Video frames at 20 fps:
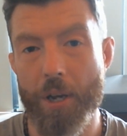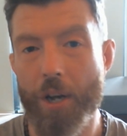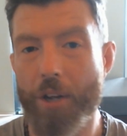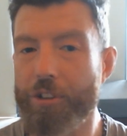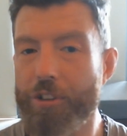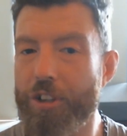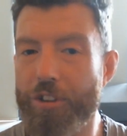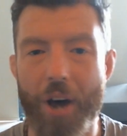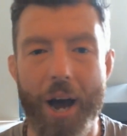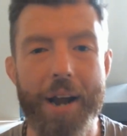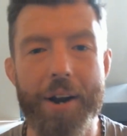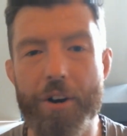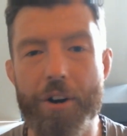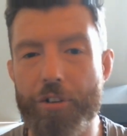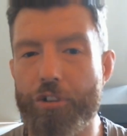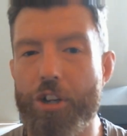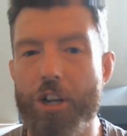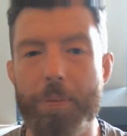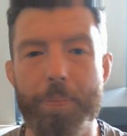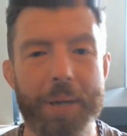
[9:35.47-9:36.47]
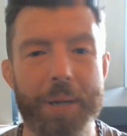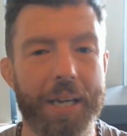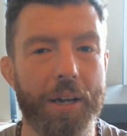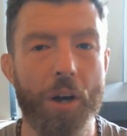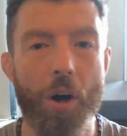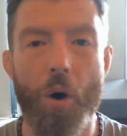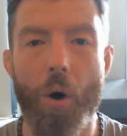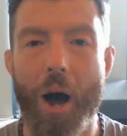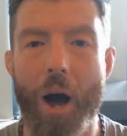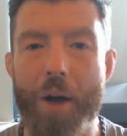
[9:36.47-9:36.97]
Desires could
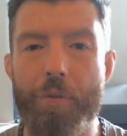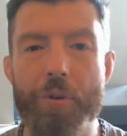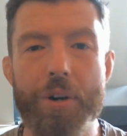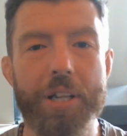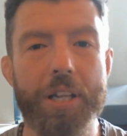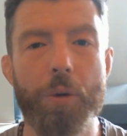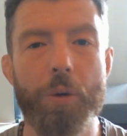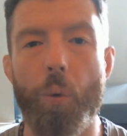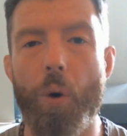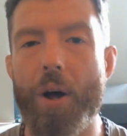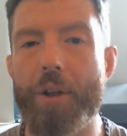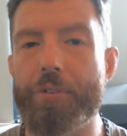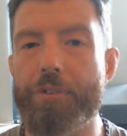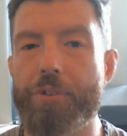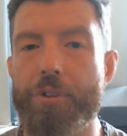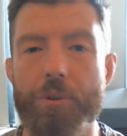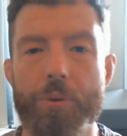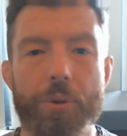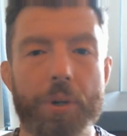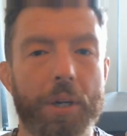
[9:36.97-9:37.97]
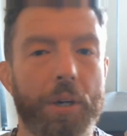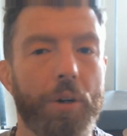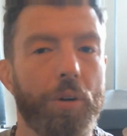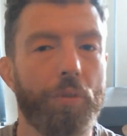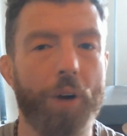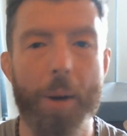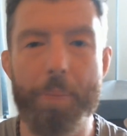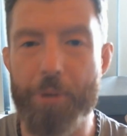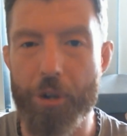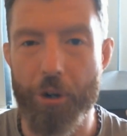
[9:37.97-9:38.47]
be, I really want to
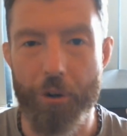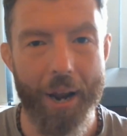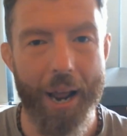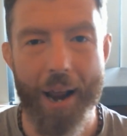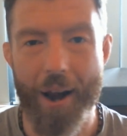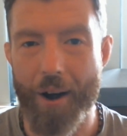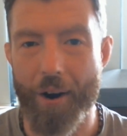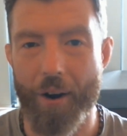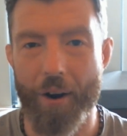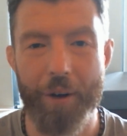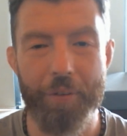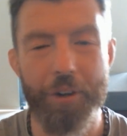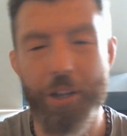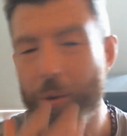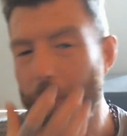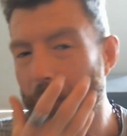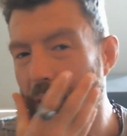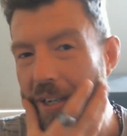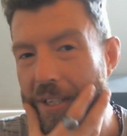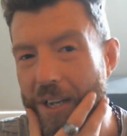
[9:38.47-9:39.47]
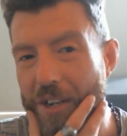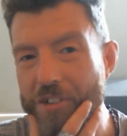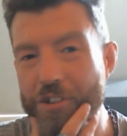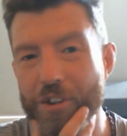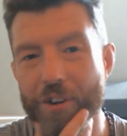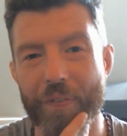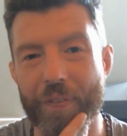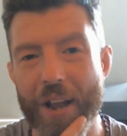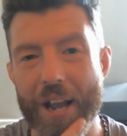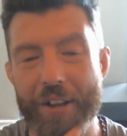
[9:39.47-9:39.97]
rub your hair. I really want to touch
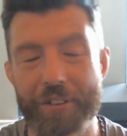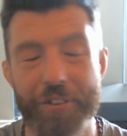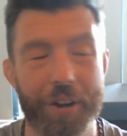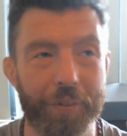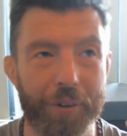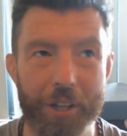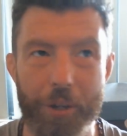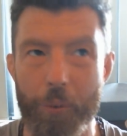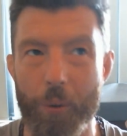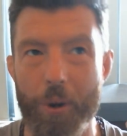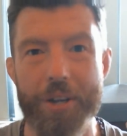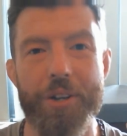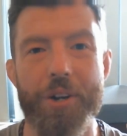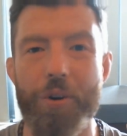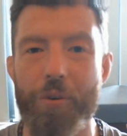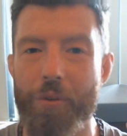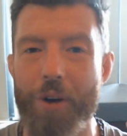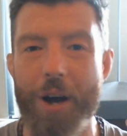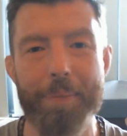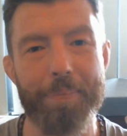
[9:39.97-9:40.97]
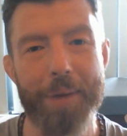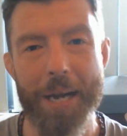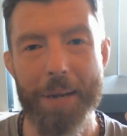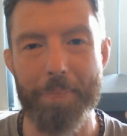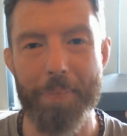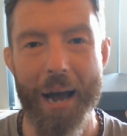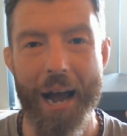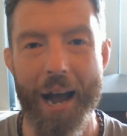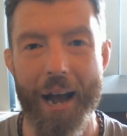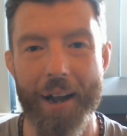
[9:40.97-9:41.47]
your face. I really want you to rub my
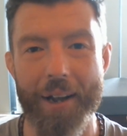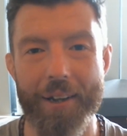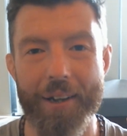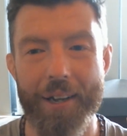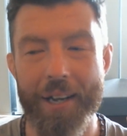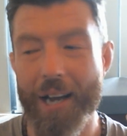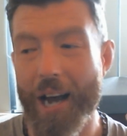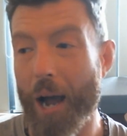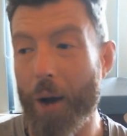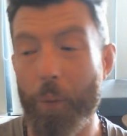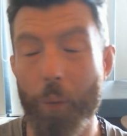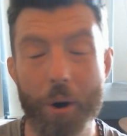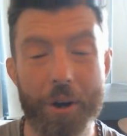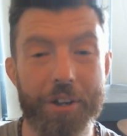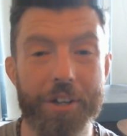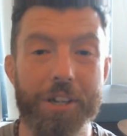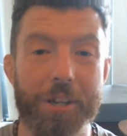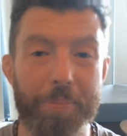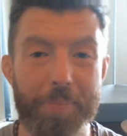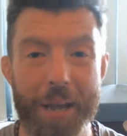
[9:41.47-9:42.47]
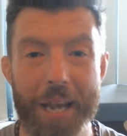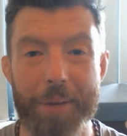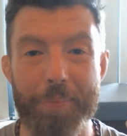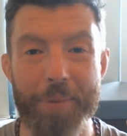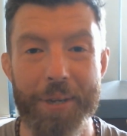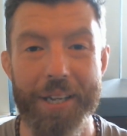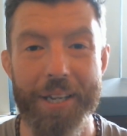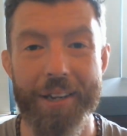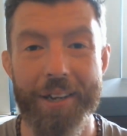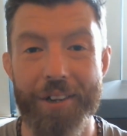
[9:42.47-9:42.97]
back. I want you to make
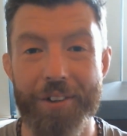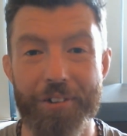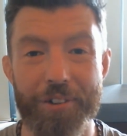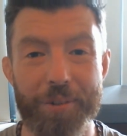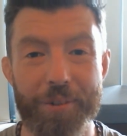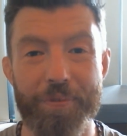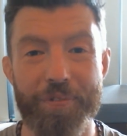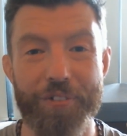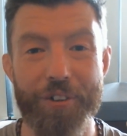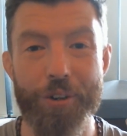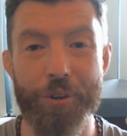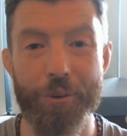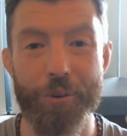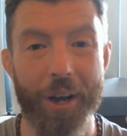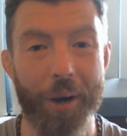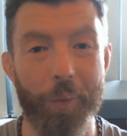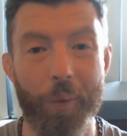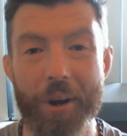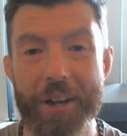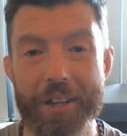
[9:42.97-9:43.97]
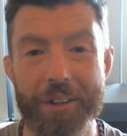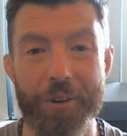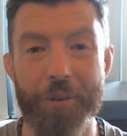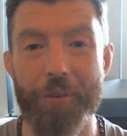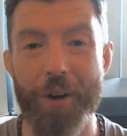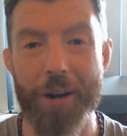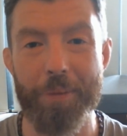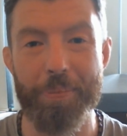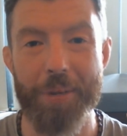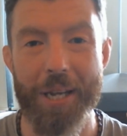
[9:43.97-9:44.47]
me some food. I want you to
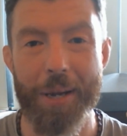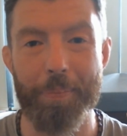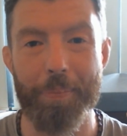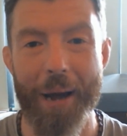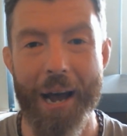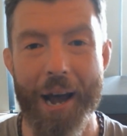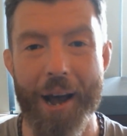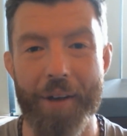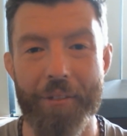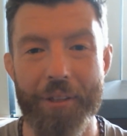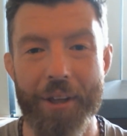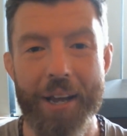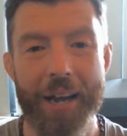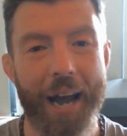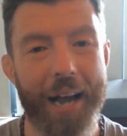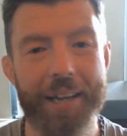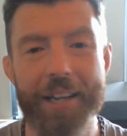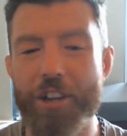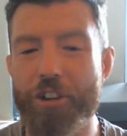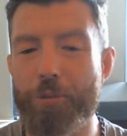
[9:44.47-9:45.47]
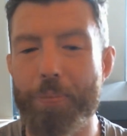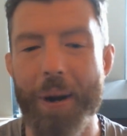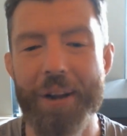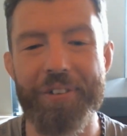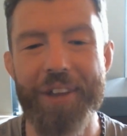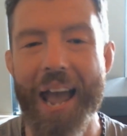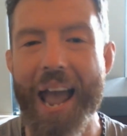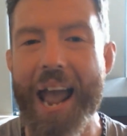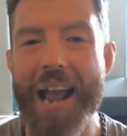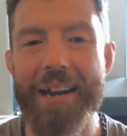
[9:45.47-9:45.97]
run me a bath. I can
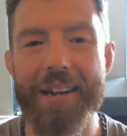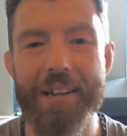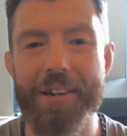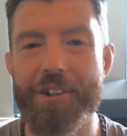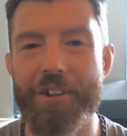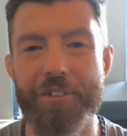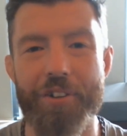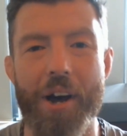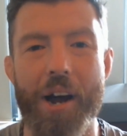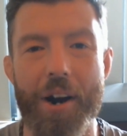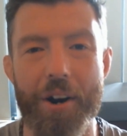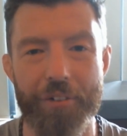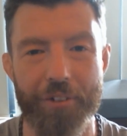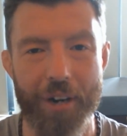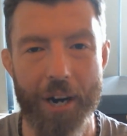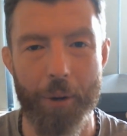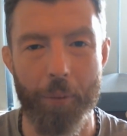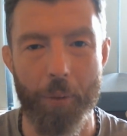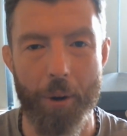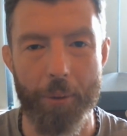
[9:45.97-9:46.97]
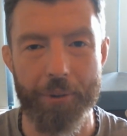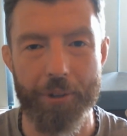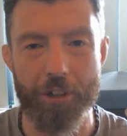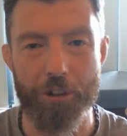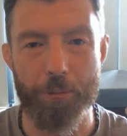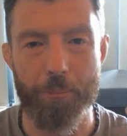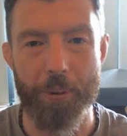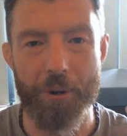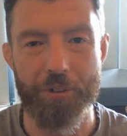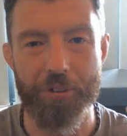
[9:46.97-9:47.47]
express any desires that I want with
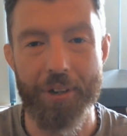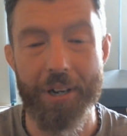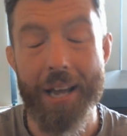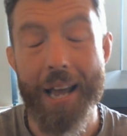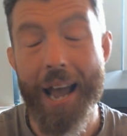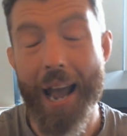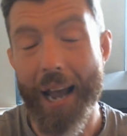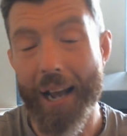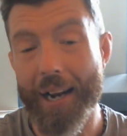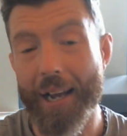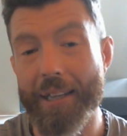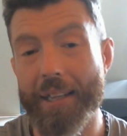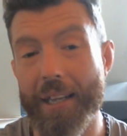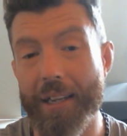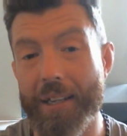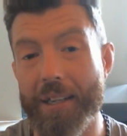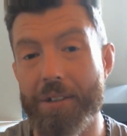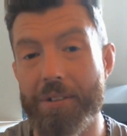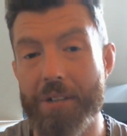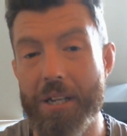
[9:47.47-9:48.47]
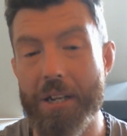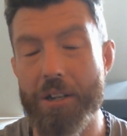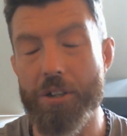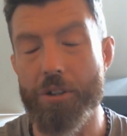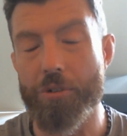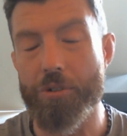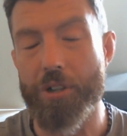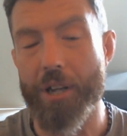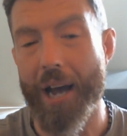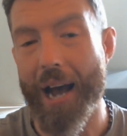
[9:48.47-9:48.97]
this person, and I can
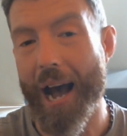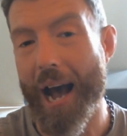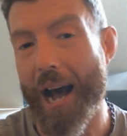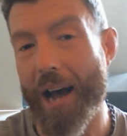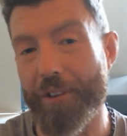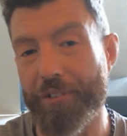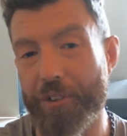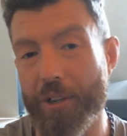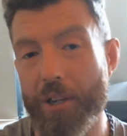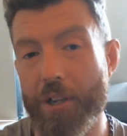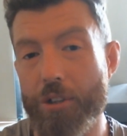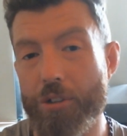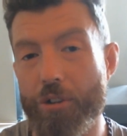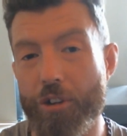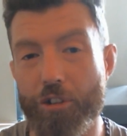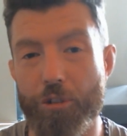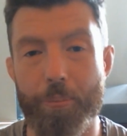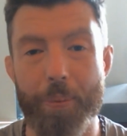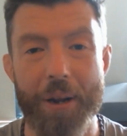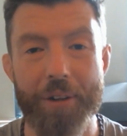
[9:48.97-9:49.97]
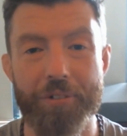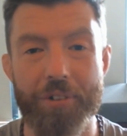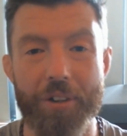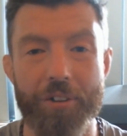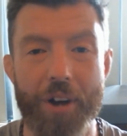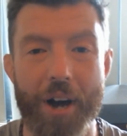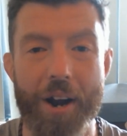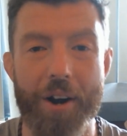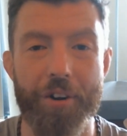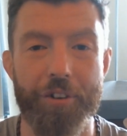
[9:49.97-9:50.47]
continue to ask to express
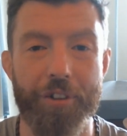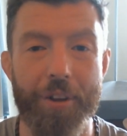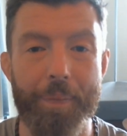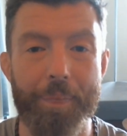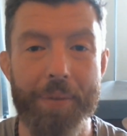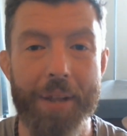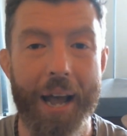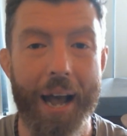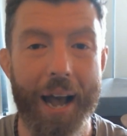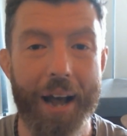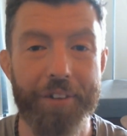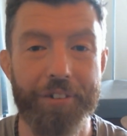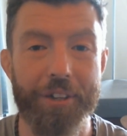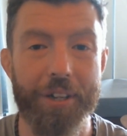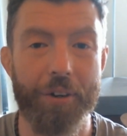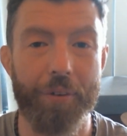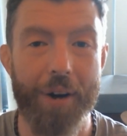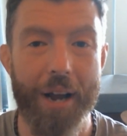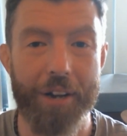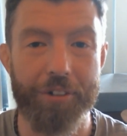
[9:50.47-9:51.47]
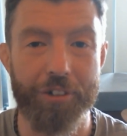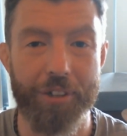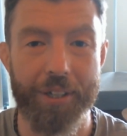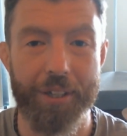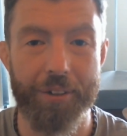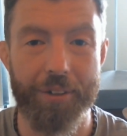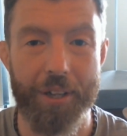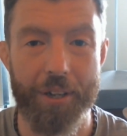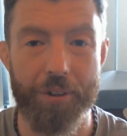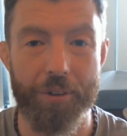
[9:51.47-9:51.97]
desires as the interaction
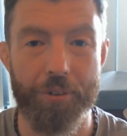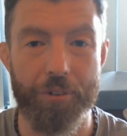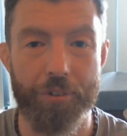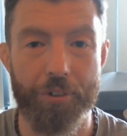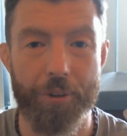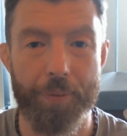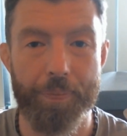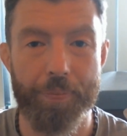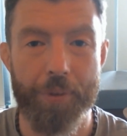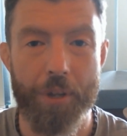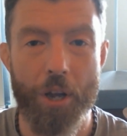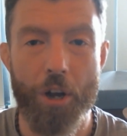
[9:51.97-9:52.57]
continues.